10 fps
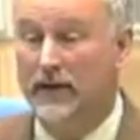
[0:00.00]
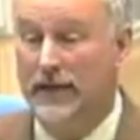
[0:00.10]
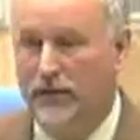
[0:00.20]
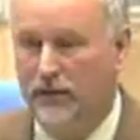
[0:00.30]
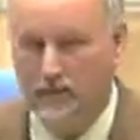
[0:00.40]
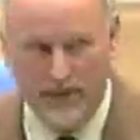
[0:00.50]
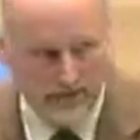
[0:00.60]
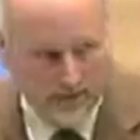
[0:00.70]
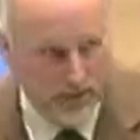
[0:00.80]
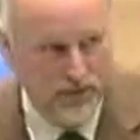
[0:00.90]
Then for the
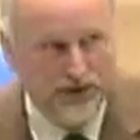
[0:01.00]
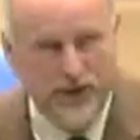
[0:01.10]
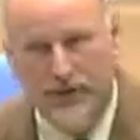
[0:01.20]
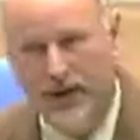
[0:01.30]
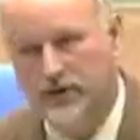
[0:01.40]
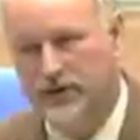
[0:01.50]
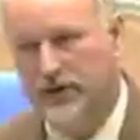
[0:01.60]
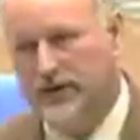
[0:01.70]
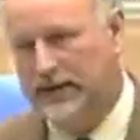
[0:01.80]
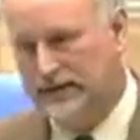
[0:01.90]
baby boom generation,
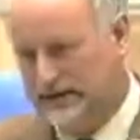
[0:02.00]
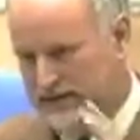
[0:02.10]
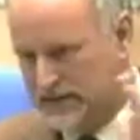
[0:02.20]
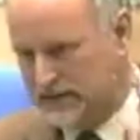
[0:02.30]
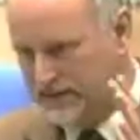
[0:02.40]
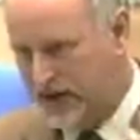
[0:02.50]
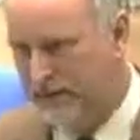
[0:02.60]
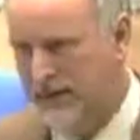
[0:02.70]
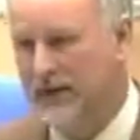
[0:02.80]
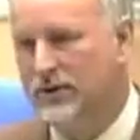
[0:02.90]
it's
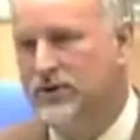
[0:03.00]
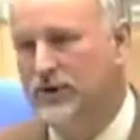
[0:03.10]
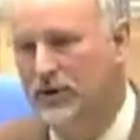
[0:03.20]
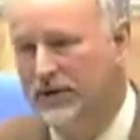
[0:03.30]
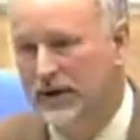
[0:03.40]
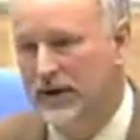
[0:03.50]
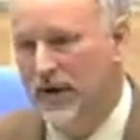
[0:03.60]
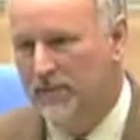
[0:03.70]
very little uncertainty,